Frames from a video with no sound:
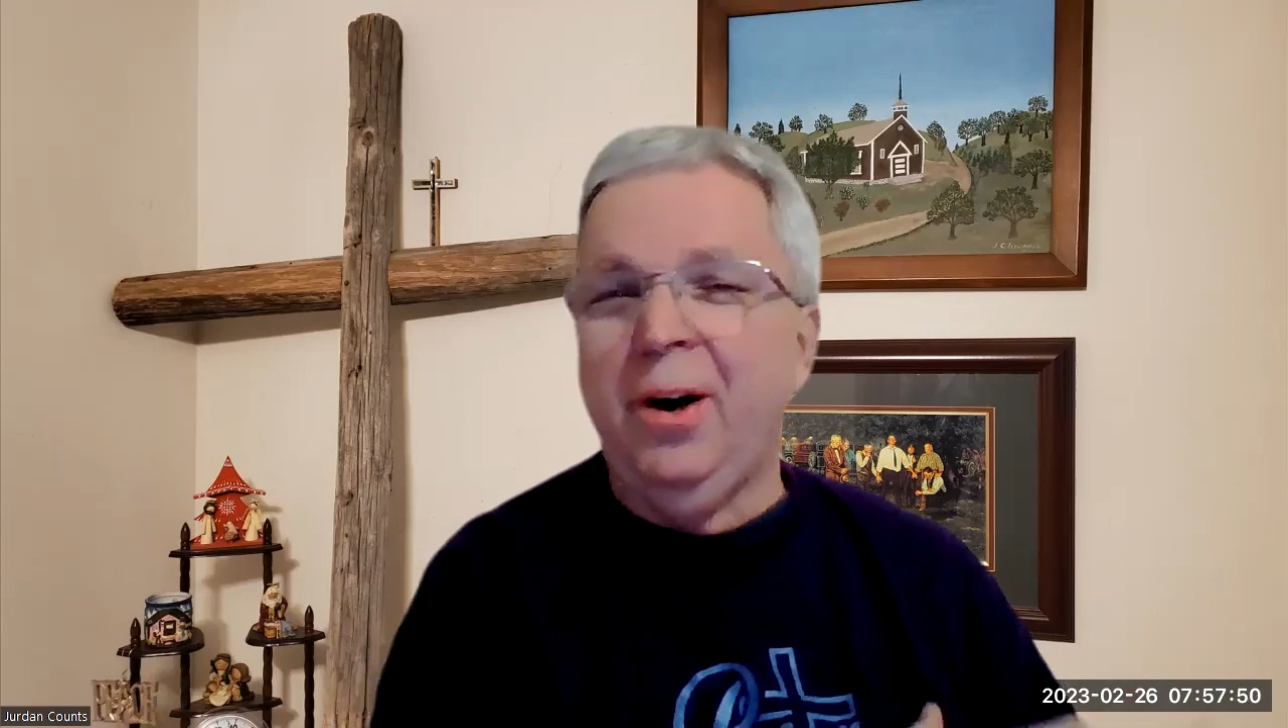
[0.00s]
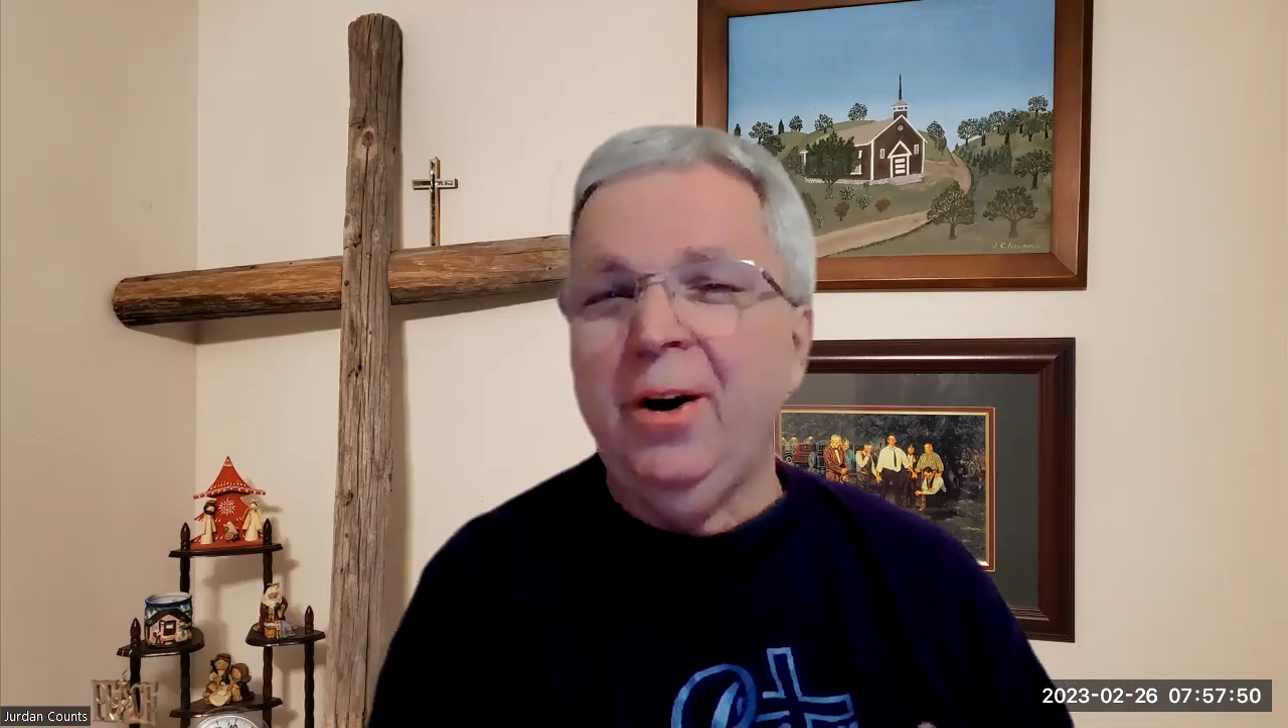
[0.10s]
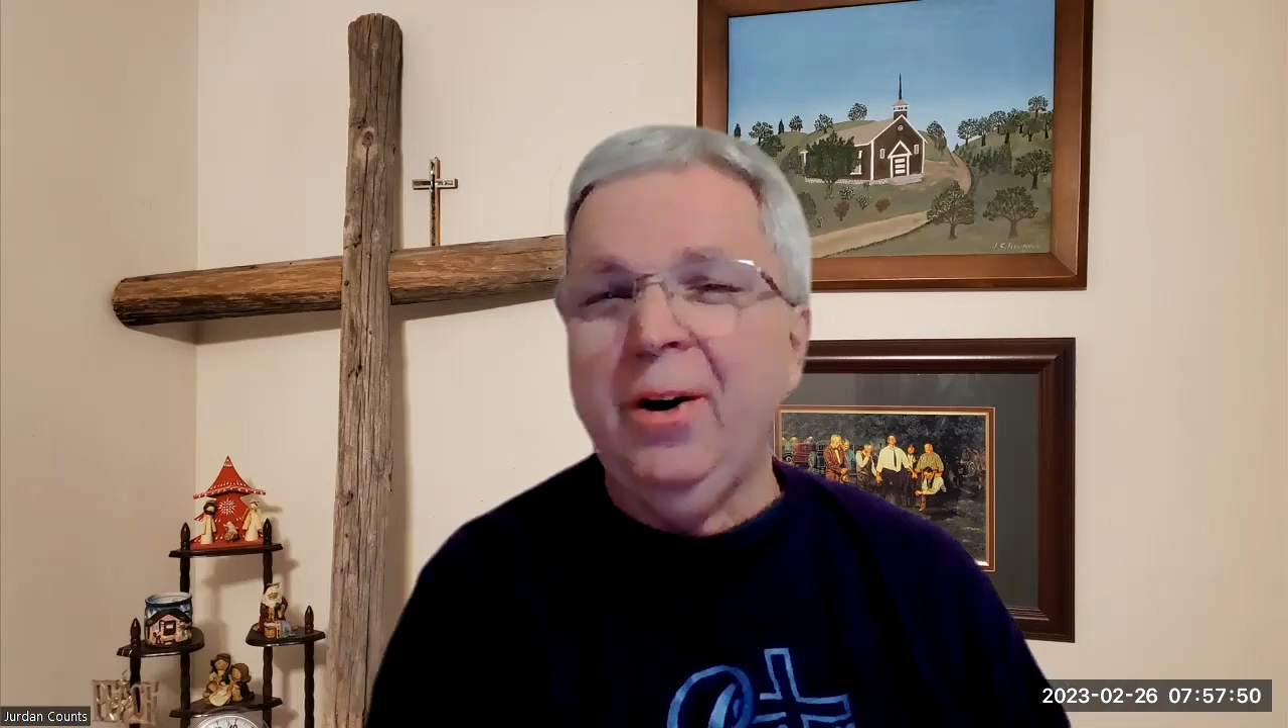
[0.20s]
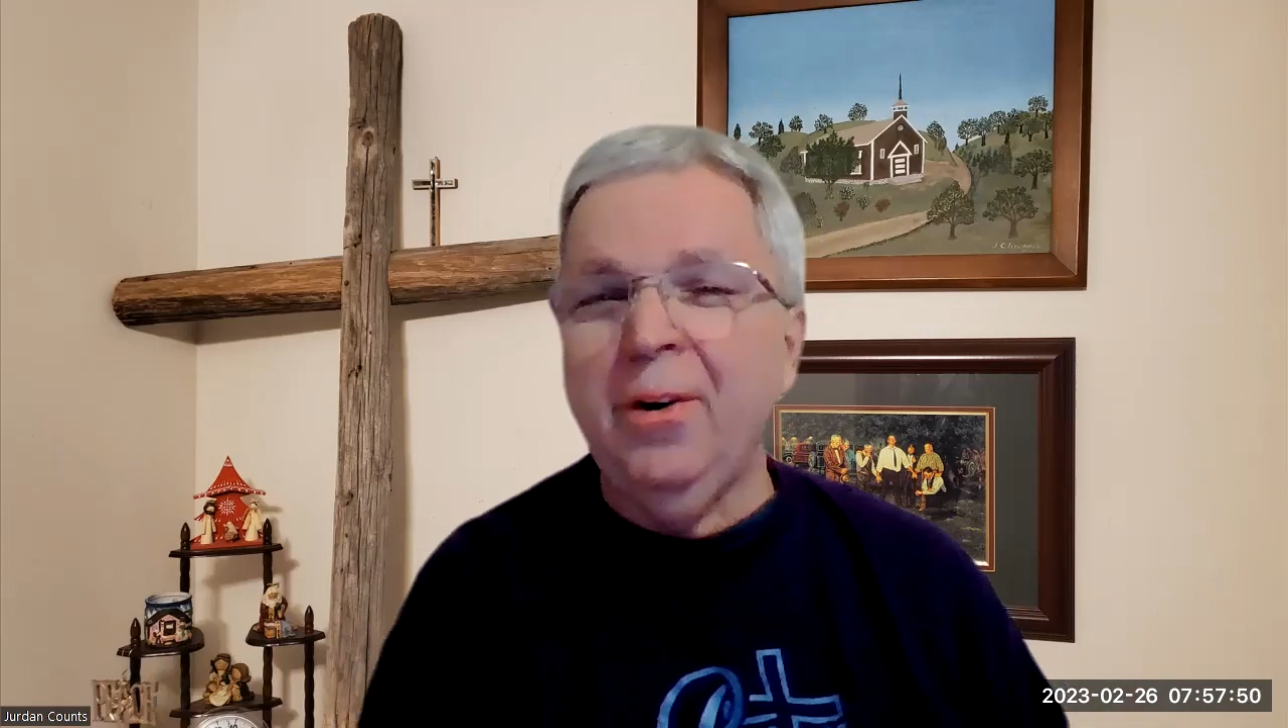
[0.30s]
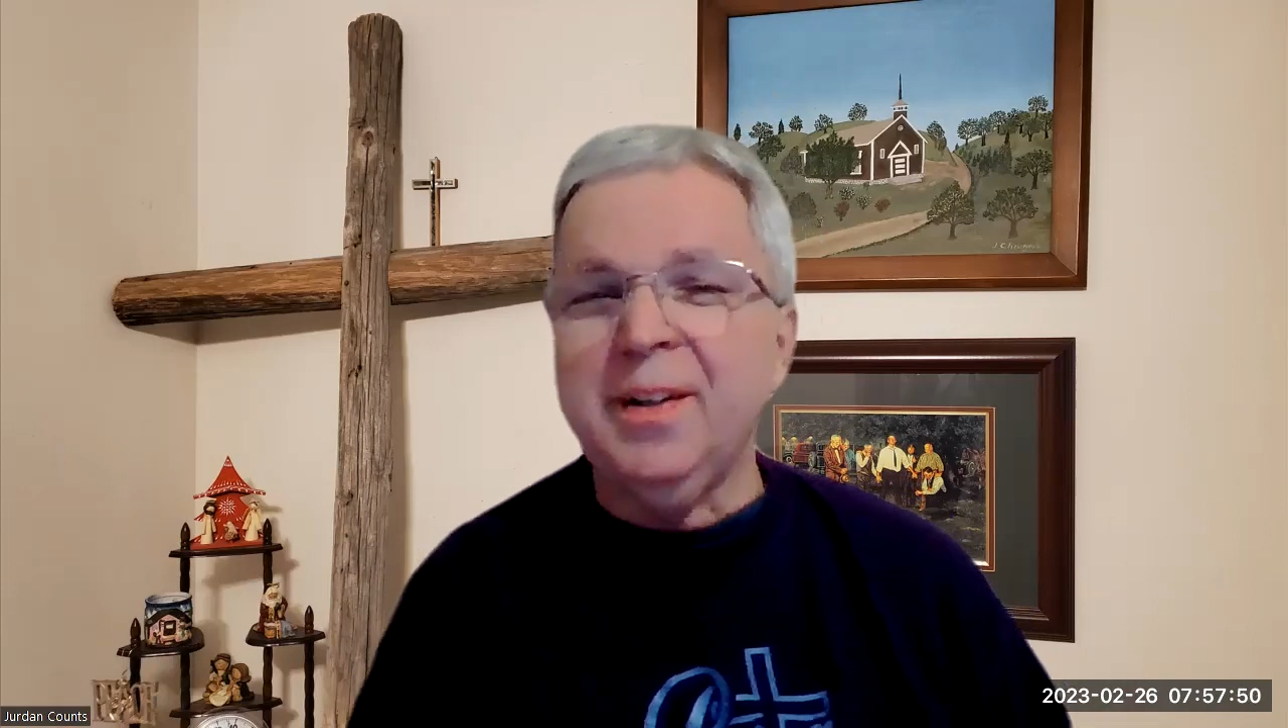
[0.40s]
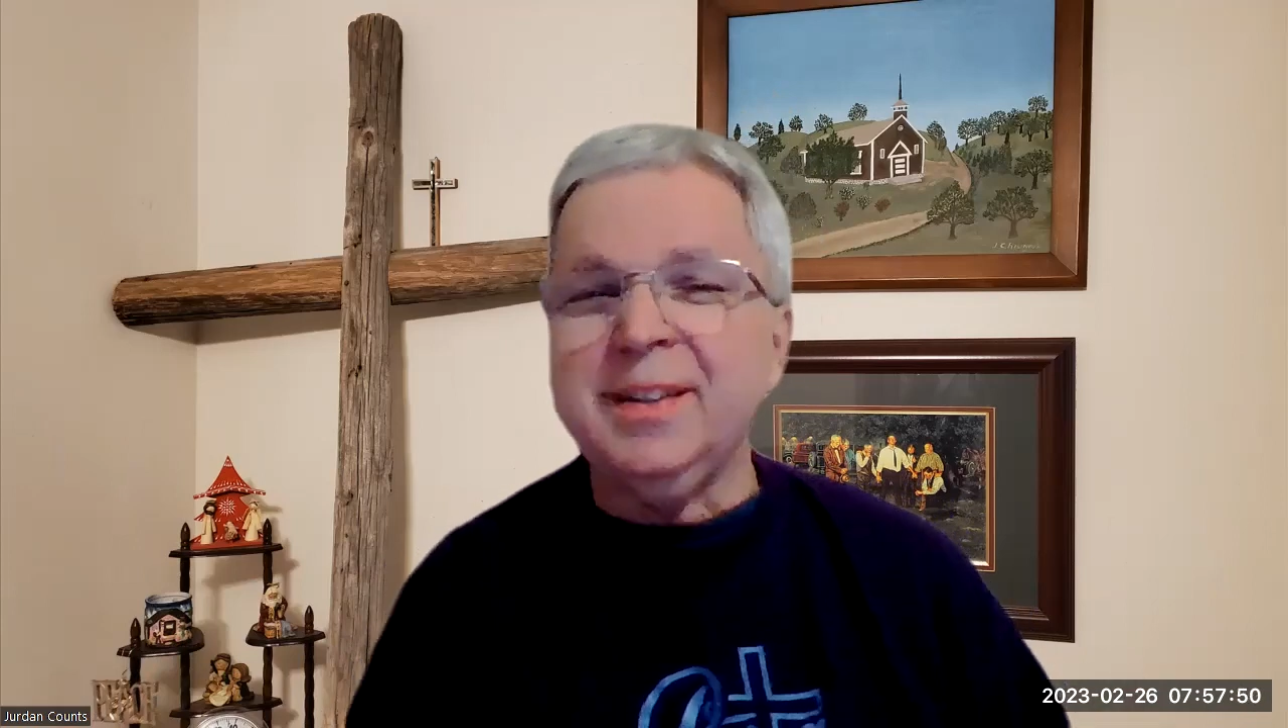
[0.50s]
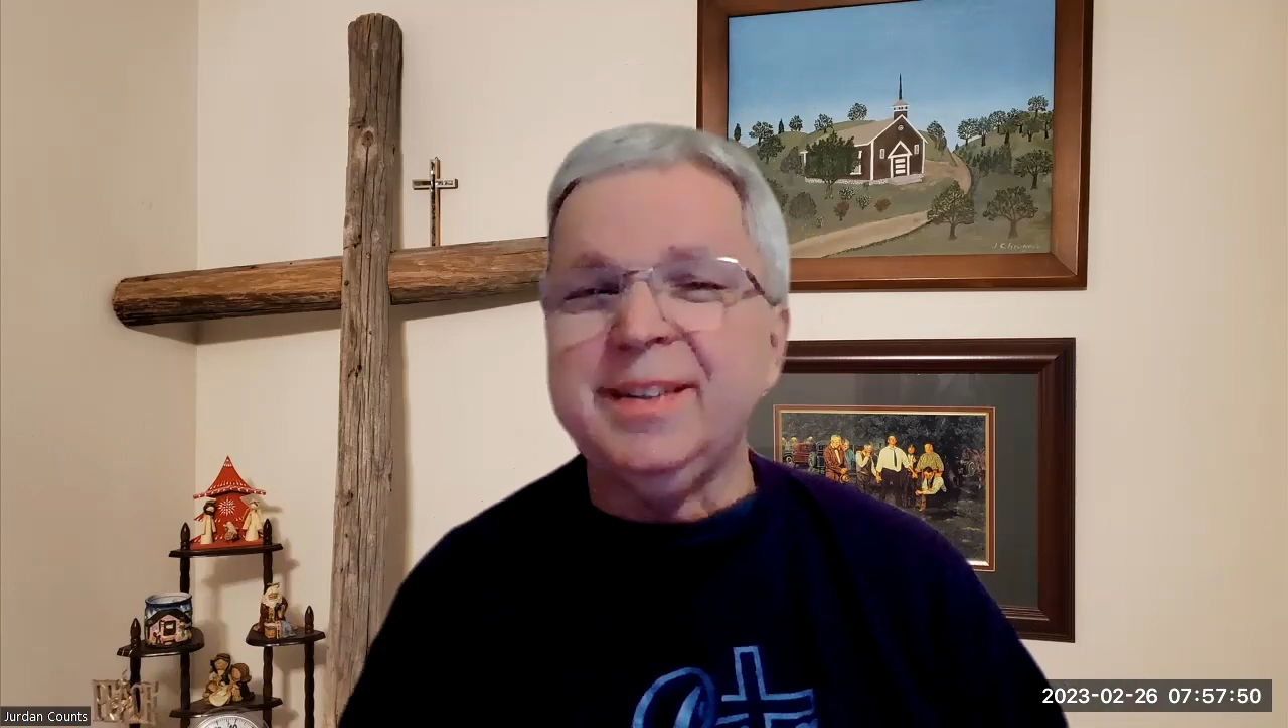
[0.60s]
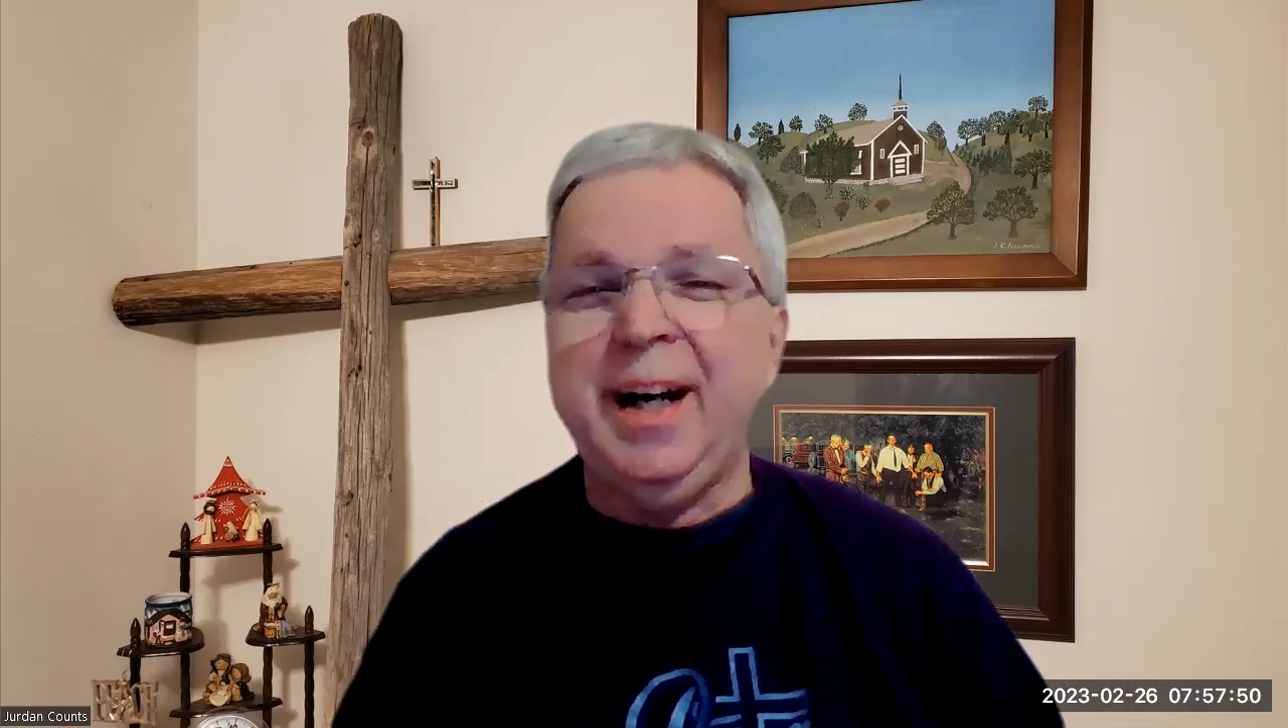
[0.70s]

all this